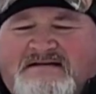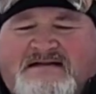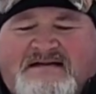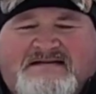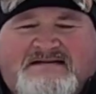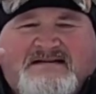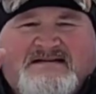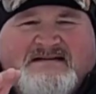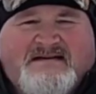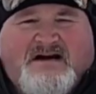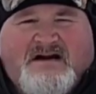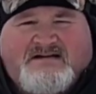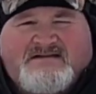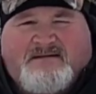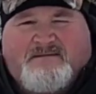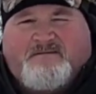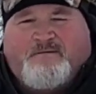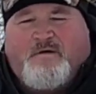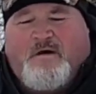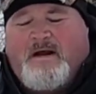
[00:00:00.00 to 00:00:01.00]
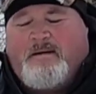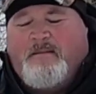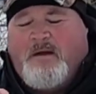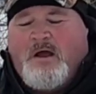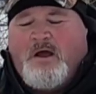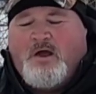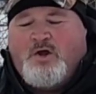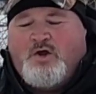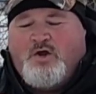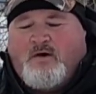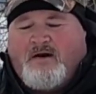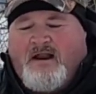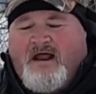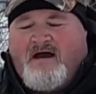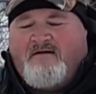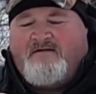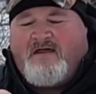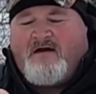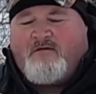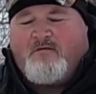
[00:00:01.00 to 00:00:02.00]
if this is a custom frame, you can
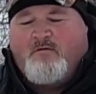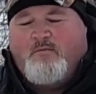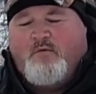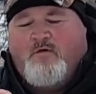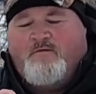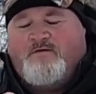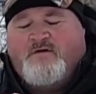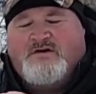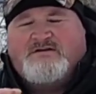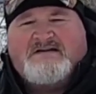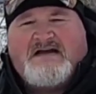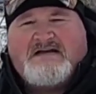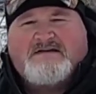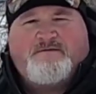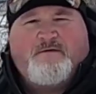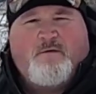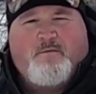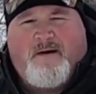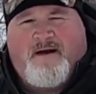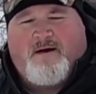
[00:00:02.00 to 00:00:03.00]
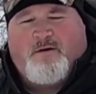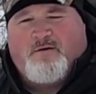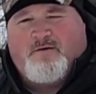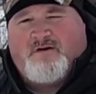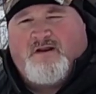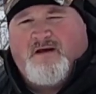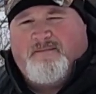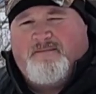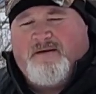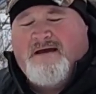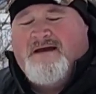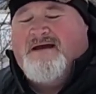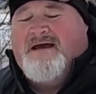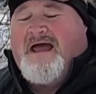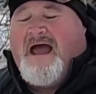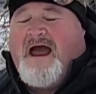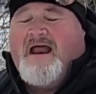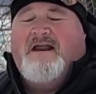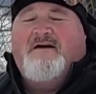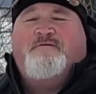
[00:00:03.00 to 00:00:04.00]
have that removed and just ask for a regular clip.
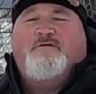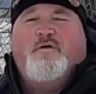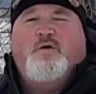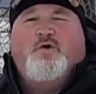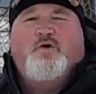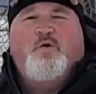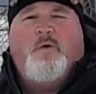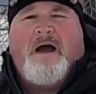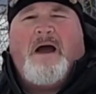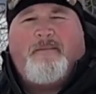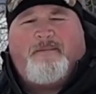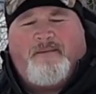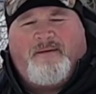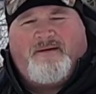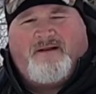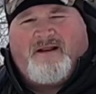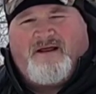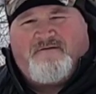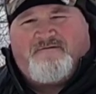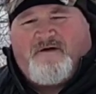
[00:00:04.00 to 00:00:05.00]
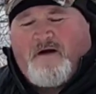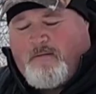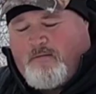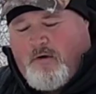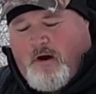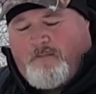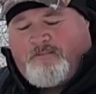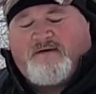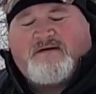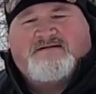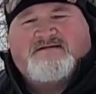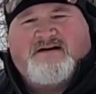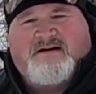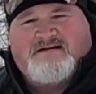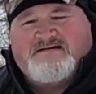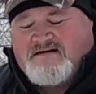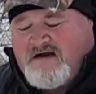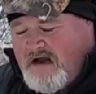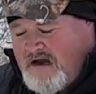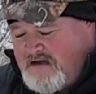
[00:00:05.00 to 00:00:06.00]
And if you do happen to like fiber optic
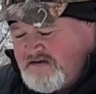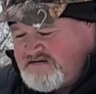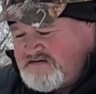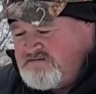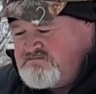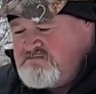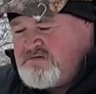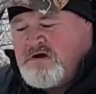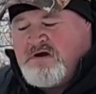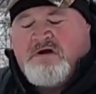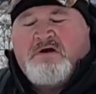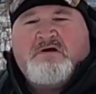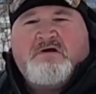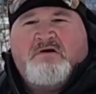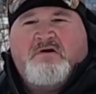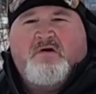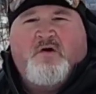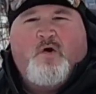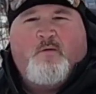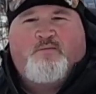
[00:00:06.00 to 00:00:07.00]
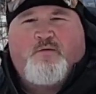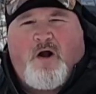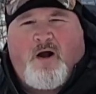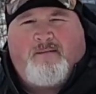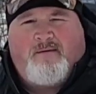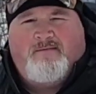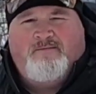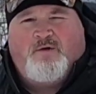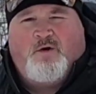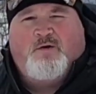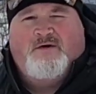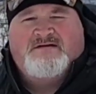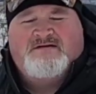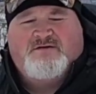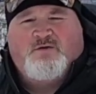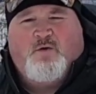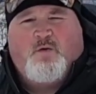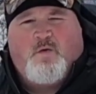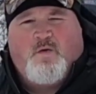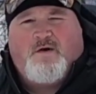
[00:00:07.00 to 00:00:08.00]
sights, guys, no problem. Don't listen
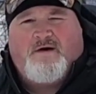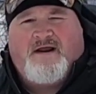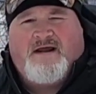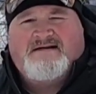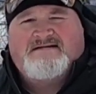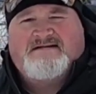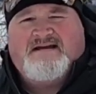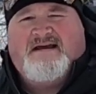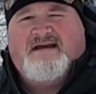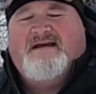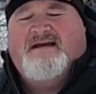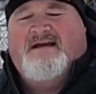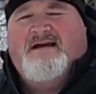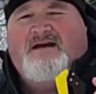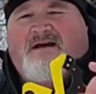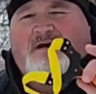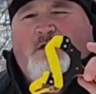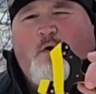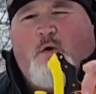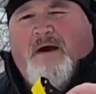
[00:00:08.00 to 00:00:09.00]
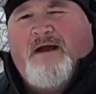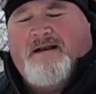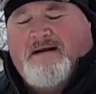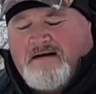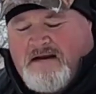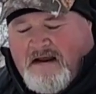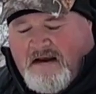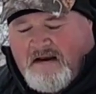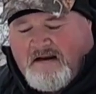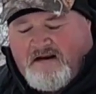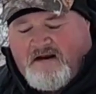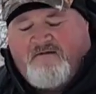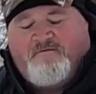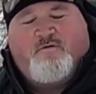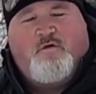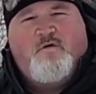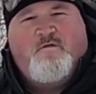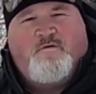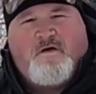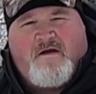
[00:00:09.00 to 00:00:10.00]
to a word I say. Go ahead and get it if
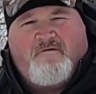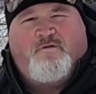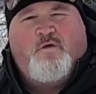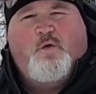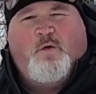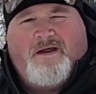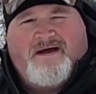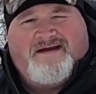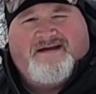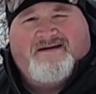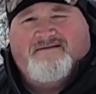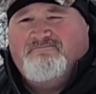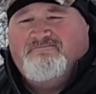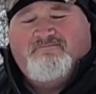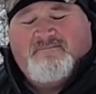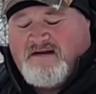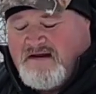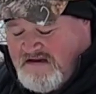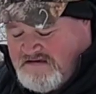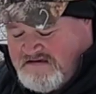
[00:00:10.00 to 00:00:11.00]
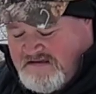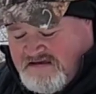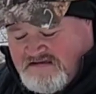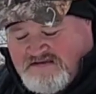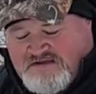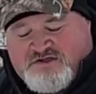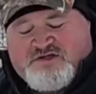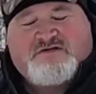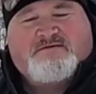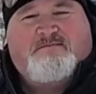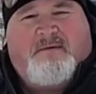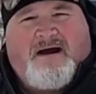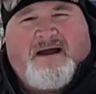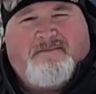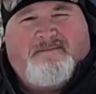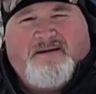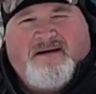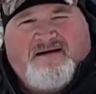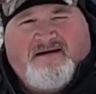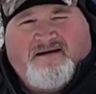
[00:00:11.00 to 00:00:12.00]
you if you like it. If this is just my
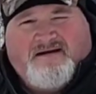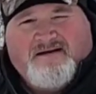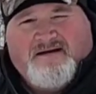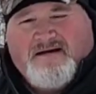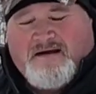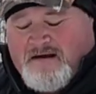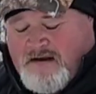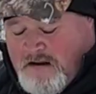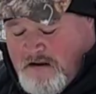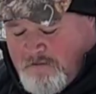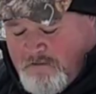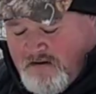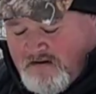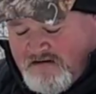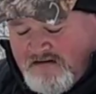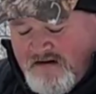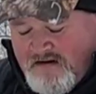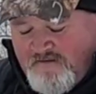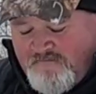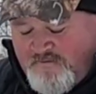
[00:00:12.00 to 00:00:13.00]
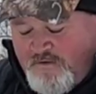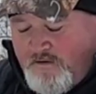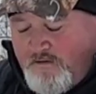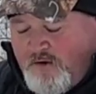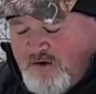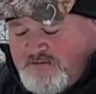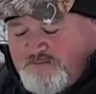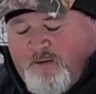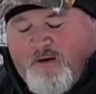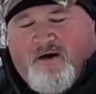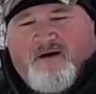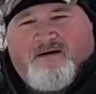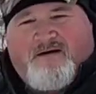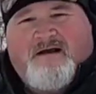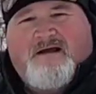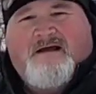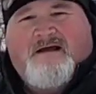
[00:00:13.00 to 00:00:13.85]
opinion. But uh, for the most part,